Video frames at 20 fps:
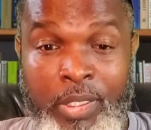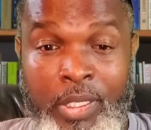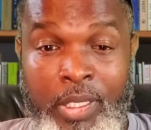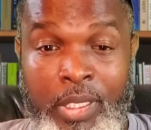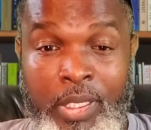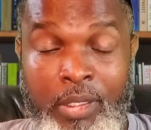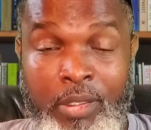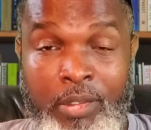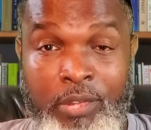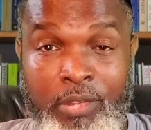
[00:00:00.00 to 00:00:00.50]

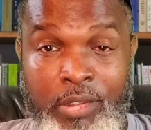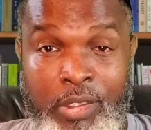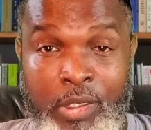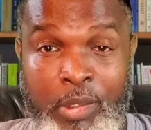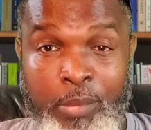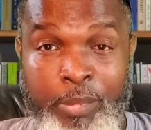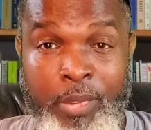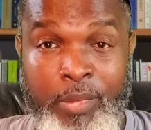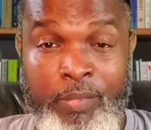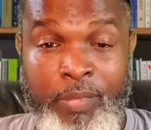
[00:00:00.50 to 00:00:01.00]

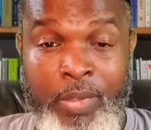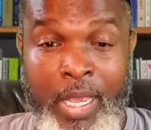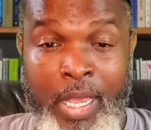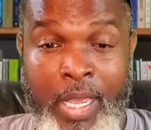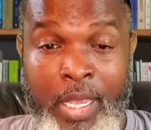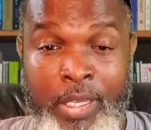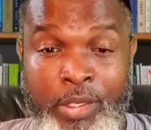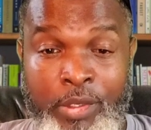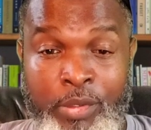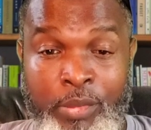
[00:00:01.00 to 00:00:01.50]
leadership of
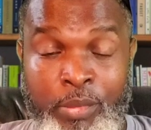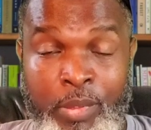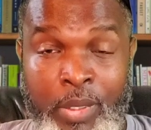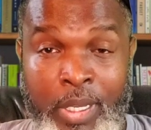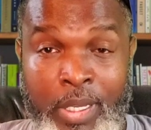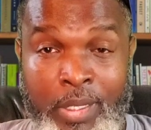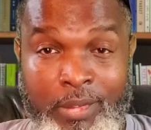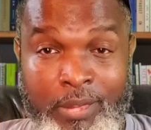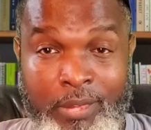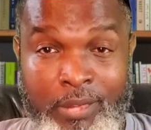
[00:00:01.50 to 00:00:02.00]

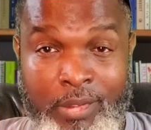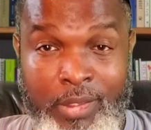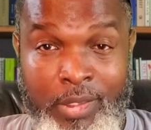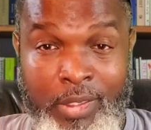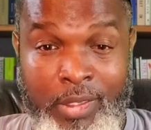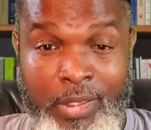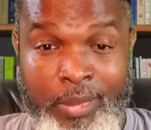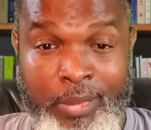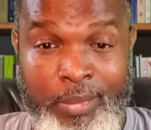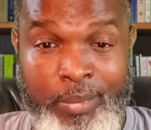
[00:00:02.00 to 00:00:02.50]

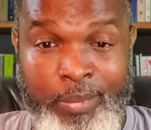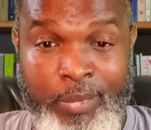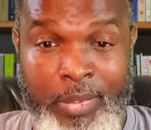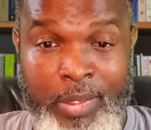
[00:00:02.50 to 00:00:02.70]
IUIC